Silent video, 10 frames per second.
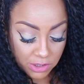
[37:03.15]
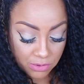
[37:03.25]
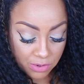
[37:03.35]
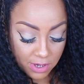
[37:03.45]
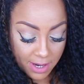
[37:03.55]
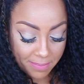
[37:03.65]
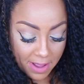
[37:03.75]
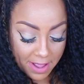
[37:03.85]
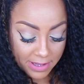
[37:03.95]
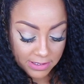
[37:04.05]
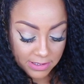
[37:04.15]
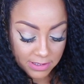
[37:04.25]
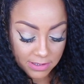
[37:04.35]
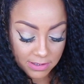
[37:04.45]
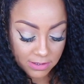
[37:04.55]
sure about
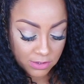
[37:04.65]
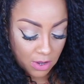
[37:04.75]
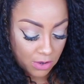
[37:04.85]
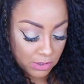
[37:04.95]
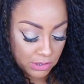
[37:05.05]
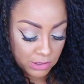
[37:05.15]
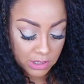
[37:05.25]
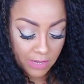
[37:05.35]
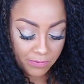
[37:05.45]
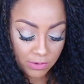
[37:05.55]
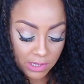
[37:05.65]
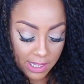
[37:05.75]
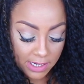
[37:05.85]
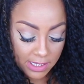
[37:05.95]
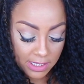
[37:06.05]
those of you
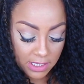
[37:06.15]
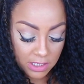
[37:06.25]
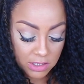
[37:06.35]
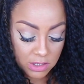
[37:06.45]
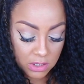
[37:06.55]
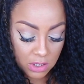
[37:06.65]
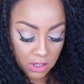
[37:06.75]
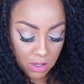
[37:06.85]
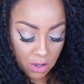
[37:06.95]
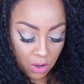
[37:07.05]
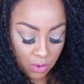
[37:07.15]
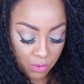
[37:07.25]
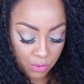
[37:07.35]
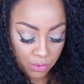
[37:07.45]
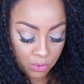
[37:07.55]
ladies
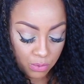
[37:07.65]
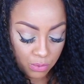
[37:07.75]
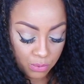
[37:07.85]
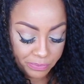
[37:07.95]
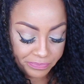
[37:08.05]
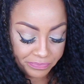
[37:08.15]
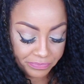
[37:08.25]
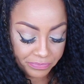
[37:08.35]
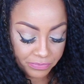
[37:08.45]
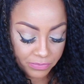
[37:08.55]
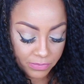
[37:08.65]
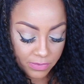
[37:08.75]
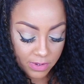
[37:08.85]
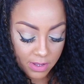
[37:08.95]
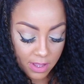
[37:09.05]
who
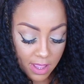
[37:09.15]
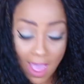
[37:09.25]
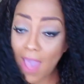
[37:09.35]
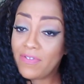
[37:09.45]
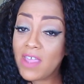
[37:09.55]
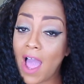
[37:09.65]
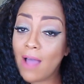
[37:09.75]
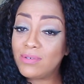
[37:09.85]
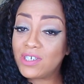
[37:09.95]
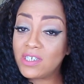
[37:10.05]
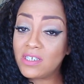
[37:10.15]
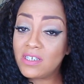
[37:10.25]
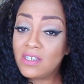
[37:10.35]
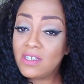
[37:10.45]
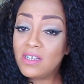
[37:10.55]
have the
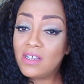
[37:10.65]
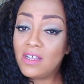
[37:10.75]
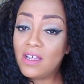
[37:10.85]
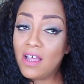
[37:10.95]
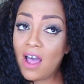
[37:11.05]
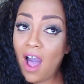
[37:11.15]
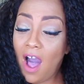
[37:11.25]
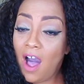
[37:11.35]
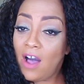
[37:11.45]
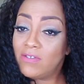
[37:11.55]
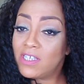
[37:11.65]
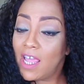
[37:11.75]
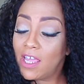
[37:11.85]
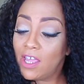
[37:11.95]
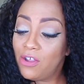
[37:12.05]
option of
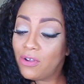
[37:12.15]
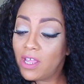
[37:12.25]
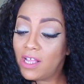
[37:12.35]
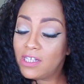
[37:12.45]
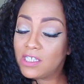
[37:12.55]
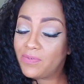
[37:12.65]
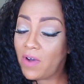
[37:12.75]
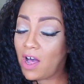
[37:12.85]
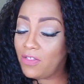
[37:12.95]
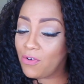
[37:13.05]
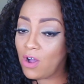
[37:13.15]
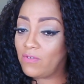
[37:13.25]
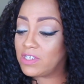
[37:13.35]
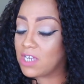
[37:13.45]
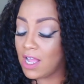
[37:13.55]
taking your kid's father
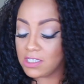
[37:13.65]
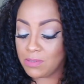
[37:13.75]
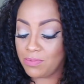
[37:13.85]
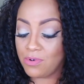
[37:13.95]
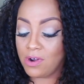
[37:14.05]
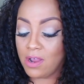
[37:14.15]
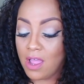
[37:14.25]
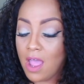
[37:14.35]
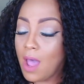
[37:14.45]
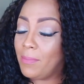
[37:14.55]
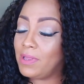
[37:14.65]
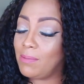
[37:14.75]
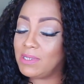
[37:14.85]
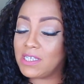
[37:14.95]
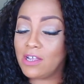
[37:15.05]
off of child support. But
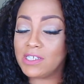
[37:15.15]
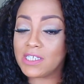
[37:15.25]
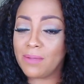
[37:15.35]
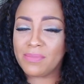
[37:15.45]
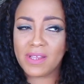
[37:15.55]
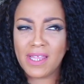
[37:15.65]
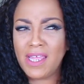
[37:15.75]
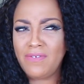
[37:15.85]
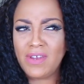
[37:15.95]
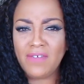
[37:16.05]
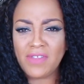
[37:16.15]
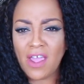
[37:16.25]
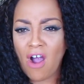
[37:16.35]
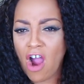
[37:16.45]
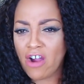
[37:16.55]
let me tell you something. Even if
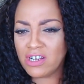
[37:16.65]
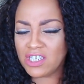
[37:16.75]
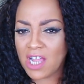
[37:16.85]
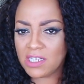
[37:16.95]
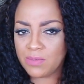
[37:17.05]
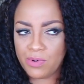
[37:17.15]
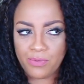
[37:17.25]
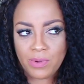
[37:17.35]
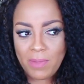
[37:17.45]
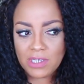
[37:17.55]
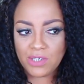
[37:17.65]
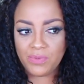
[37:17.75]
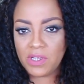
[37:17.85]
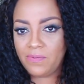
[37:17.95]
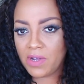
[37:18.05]
they are on child support, what makes
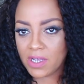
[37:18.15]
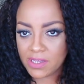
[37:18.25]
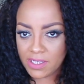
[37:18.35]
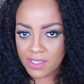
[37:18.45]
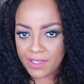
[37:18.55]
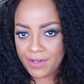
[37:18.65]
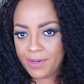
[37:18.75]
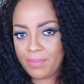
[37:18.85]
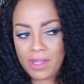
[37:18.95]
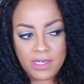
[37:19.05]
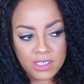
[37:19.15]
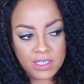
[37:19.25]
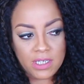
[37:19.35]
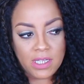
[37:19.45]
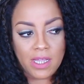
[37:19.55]
you really fucking think that they're gonna pay this
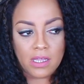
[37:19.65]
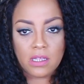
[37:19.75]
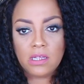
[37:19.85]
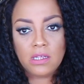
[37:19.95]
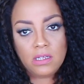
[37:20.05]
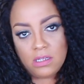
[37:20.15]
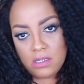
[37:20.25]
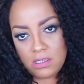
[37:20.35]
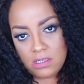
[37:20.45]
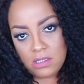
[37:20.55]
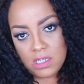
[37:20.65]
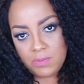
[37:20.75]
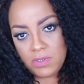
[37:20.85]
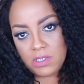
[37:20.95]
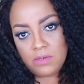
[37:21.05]
shit? Like,
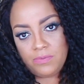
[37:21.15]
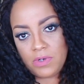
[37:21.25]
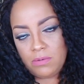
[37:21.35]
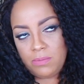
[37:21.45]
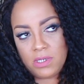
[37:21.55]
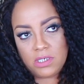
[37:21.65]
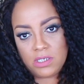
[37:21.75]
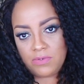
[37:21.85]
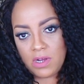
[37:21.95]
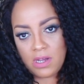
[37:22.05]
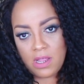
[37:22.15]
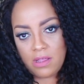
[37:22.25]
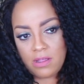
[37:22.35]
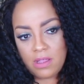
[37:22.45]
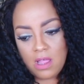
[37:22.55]
let's be some real bitches right
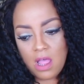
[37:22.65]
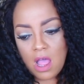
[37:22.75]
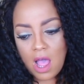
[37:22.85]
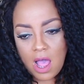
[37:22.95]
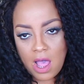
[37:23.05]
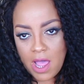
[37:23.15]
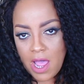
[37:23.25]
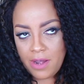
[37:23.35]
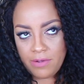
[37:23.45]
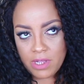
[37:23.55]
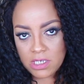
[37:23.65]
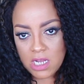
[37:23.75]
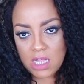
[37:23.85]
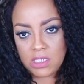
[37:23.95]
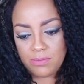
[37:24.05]
now. I don't get
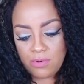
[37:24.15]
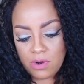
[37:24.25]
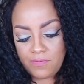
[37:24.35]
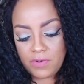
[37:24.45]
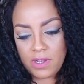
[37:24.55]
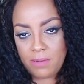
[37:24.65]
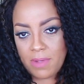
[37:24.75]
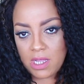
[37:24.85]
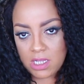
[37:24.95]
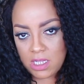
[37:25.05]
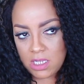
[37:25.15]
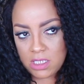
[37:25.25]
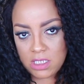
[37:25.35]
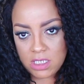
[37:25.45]
child support for none of my kids.